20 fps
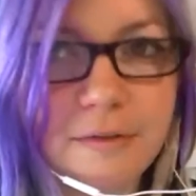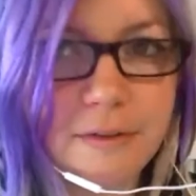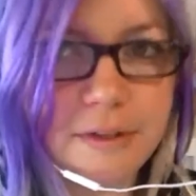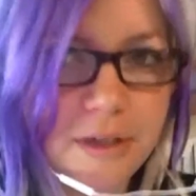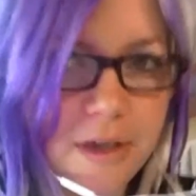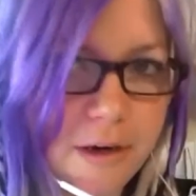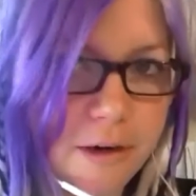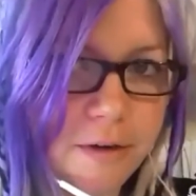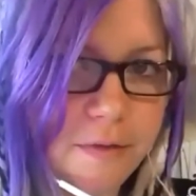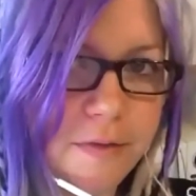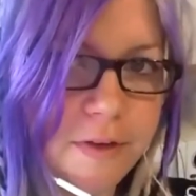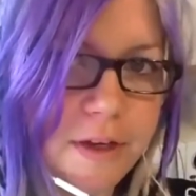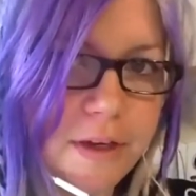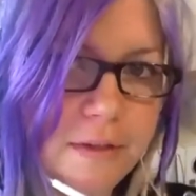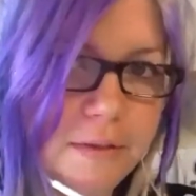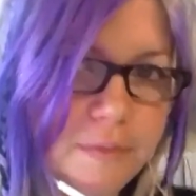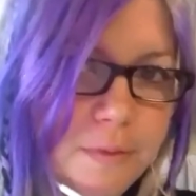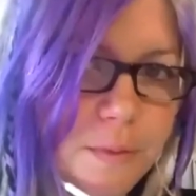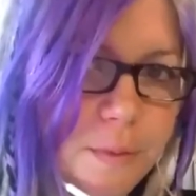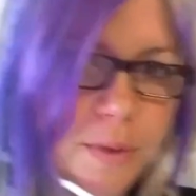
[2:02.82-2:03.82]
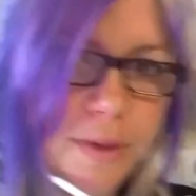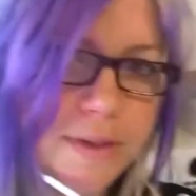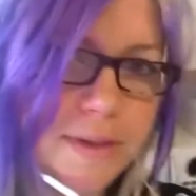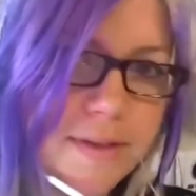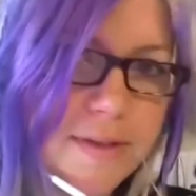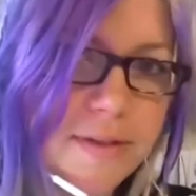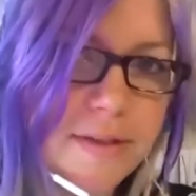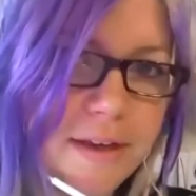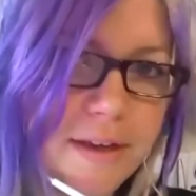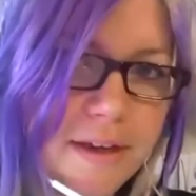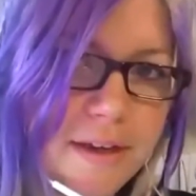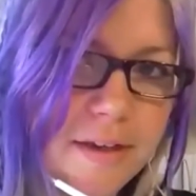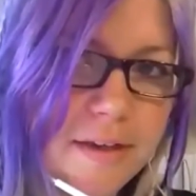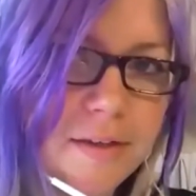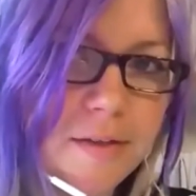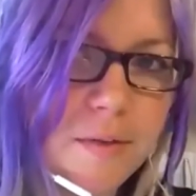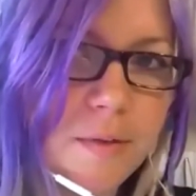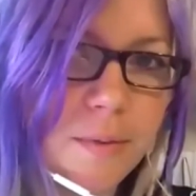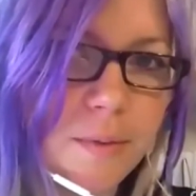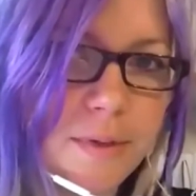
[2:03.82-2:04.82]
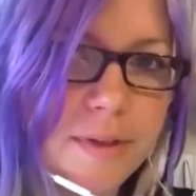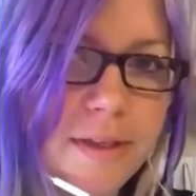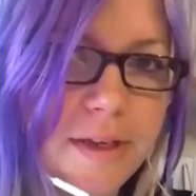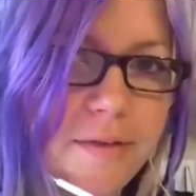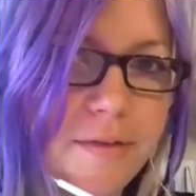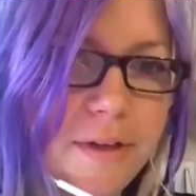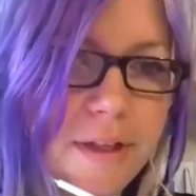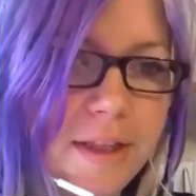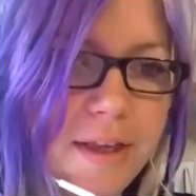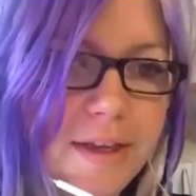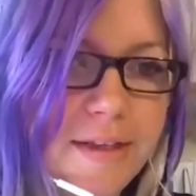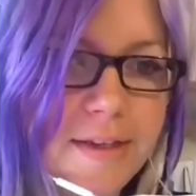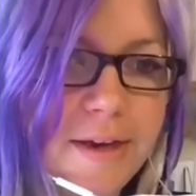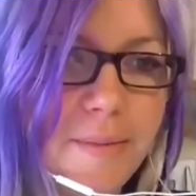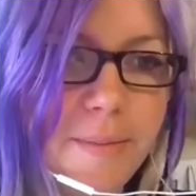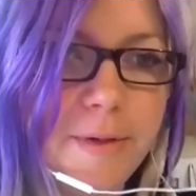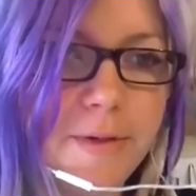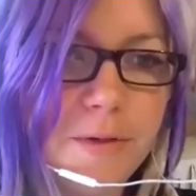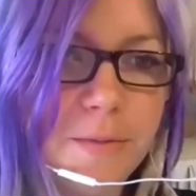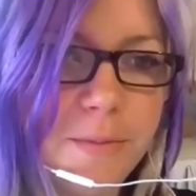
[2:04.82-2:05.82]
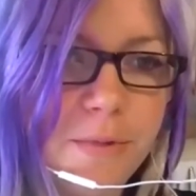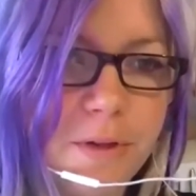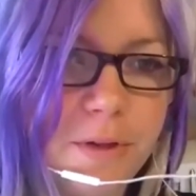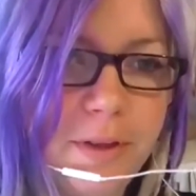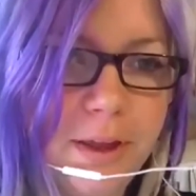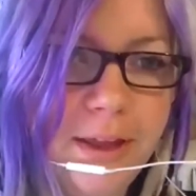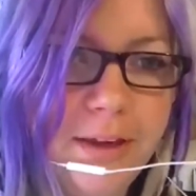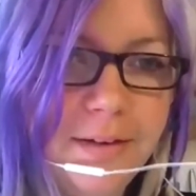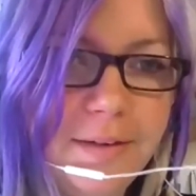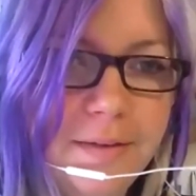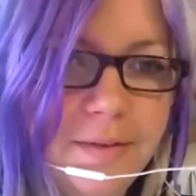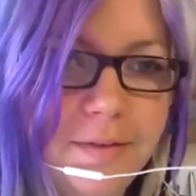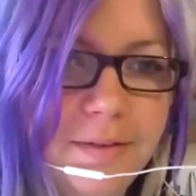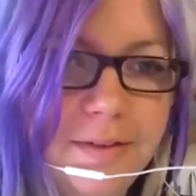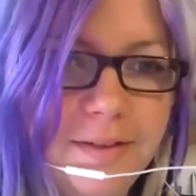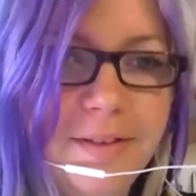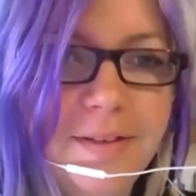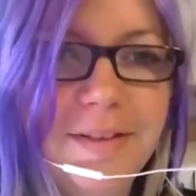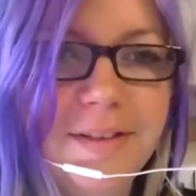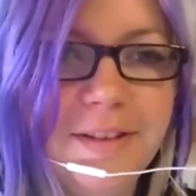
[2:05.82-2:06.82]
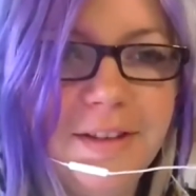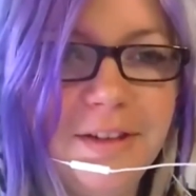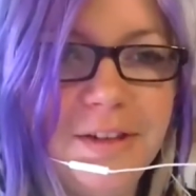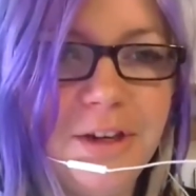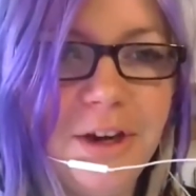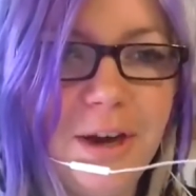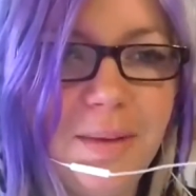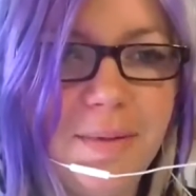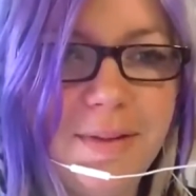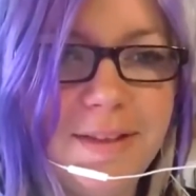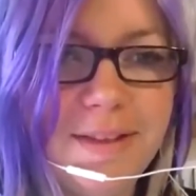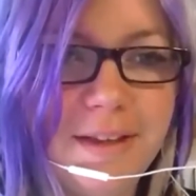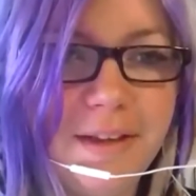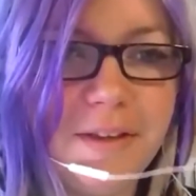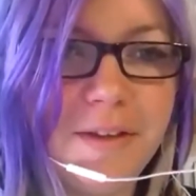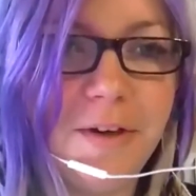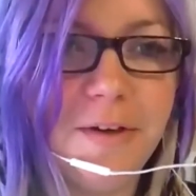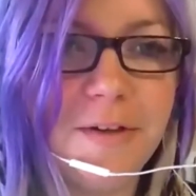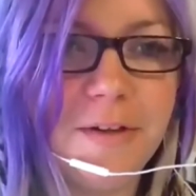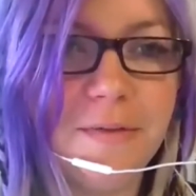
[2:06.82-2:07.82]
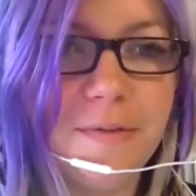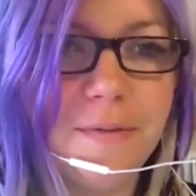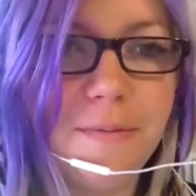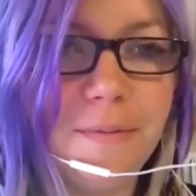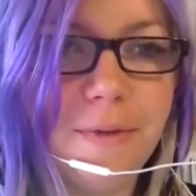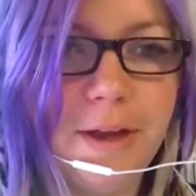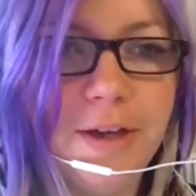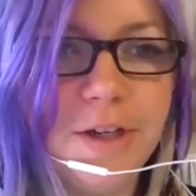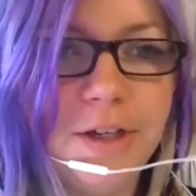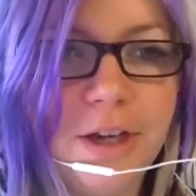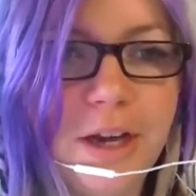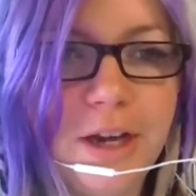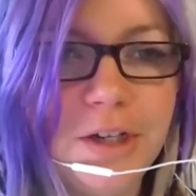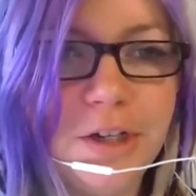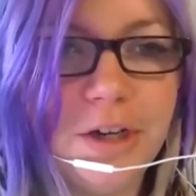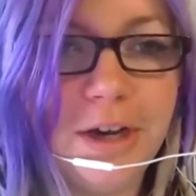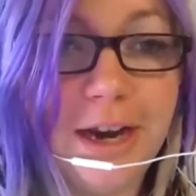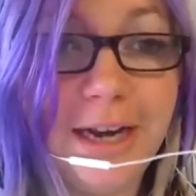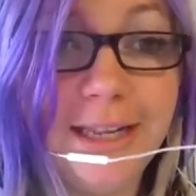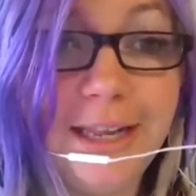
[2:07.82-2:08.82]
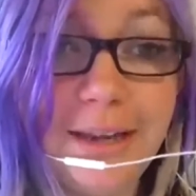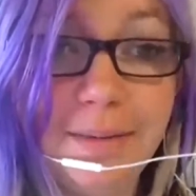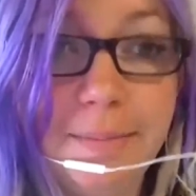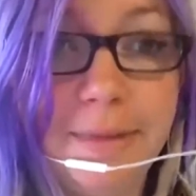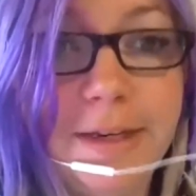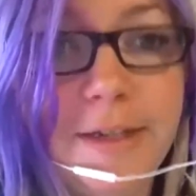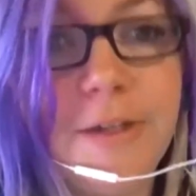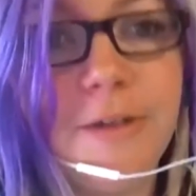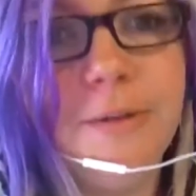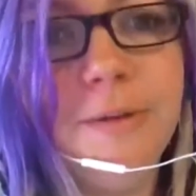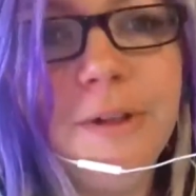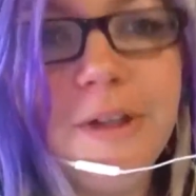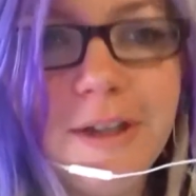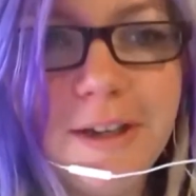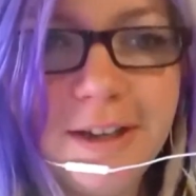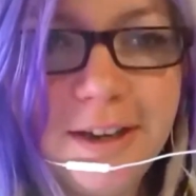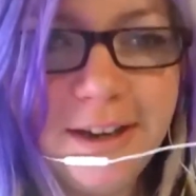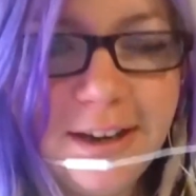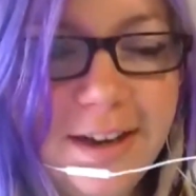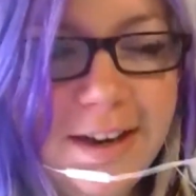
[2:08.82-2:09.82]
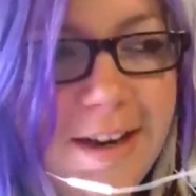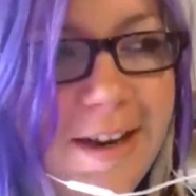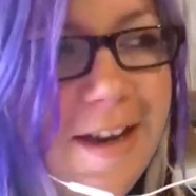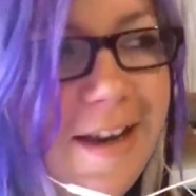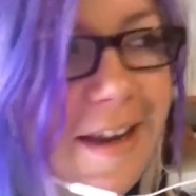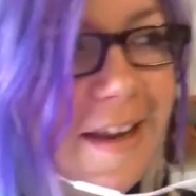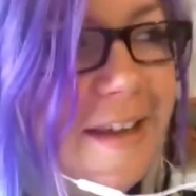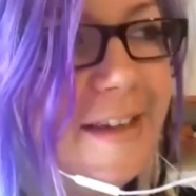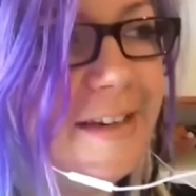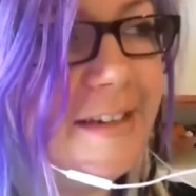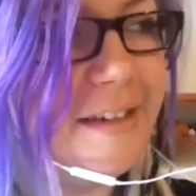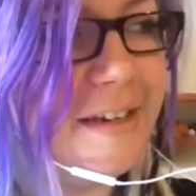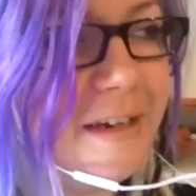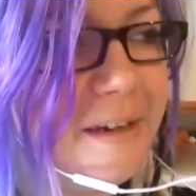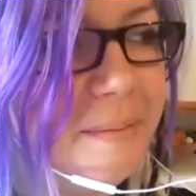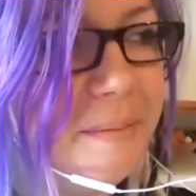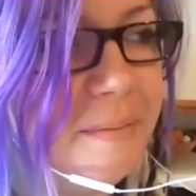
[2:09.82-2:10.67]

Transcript: to photography once I realized how miserable that the job that 6 years of education had led me to, and